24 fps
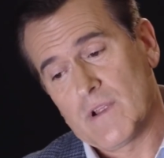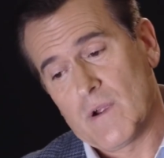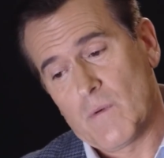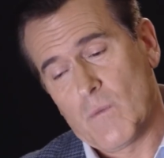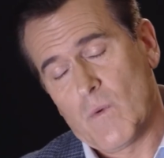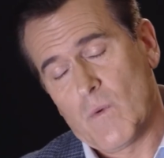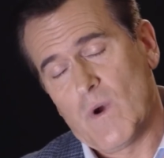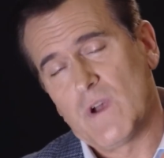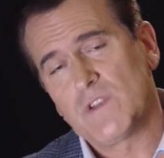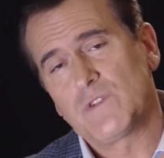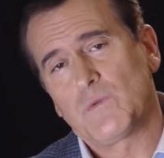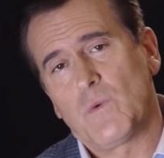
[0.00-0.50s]
there
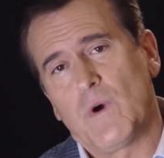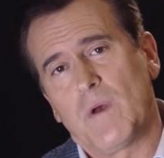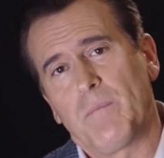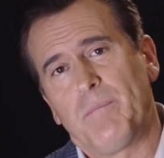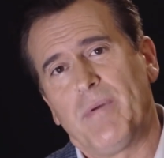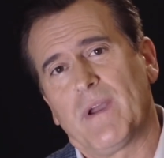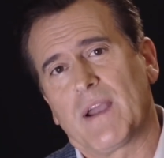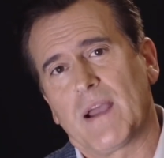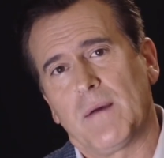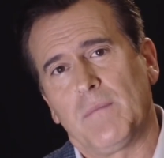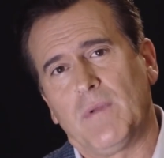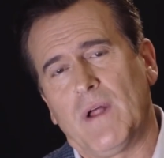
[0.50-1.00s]
was one
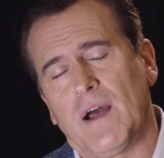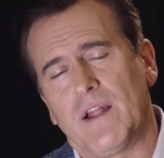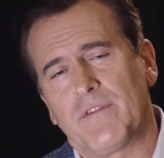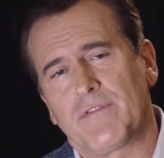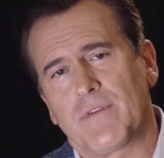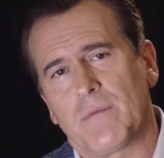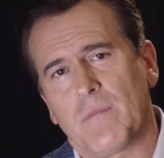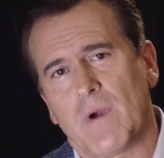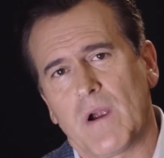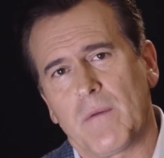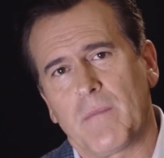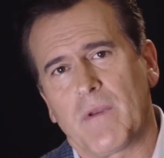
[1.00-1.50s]
pickup line
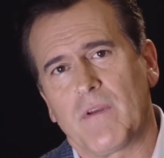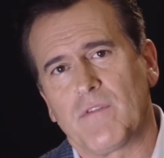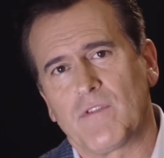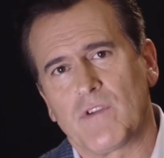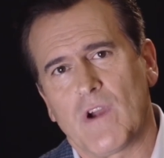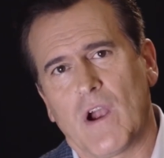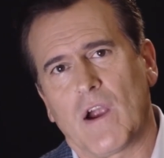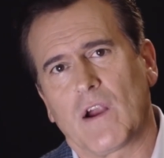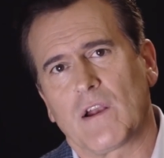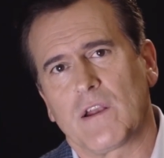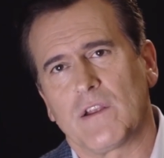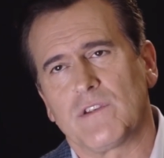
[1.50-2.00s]
from Army of
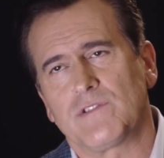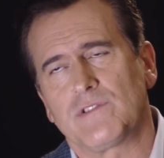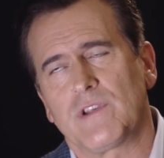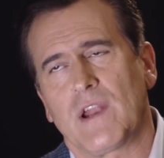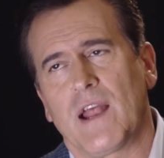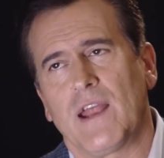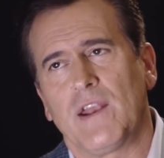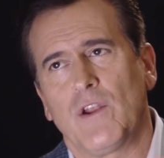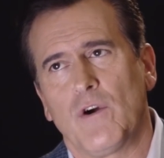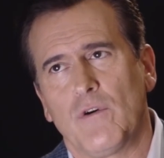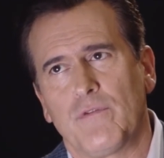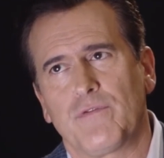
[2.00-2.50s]
Darkness that
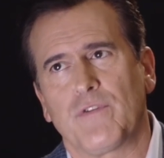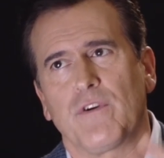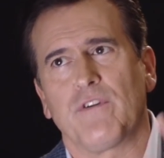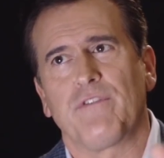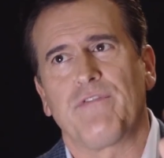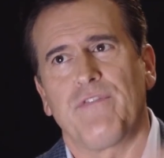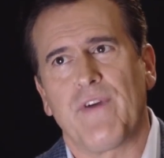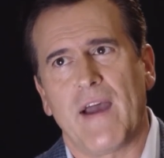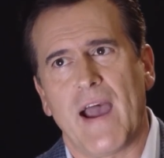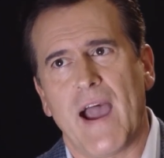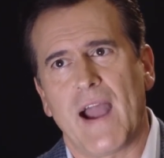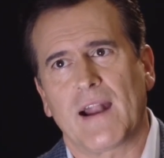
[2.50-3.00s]
I know for a
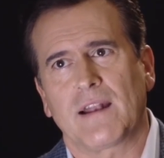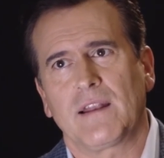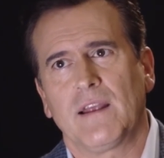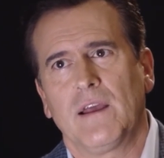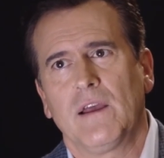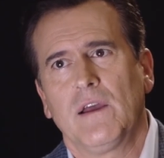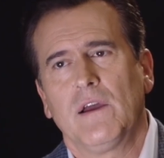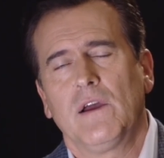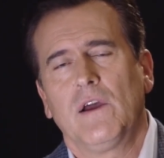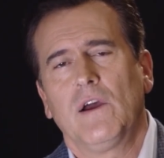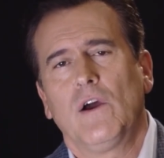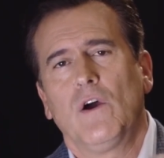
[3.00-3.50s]
fact
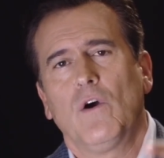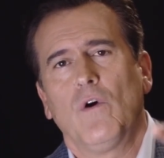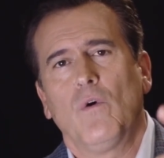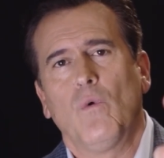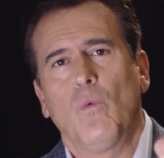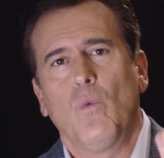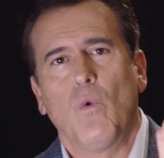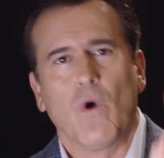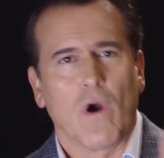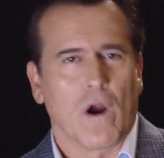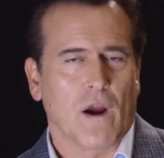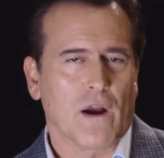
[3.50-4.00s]

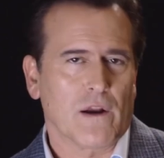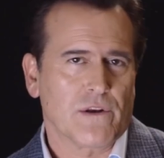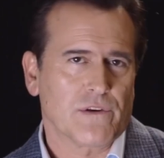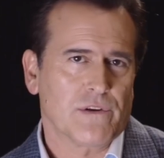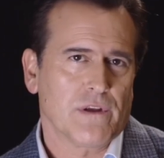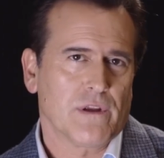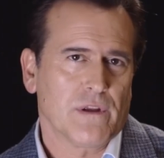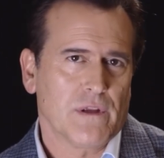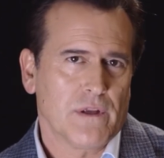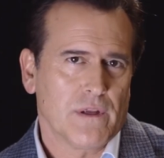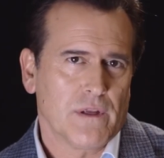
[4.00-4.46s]
worked.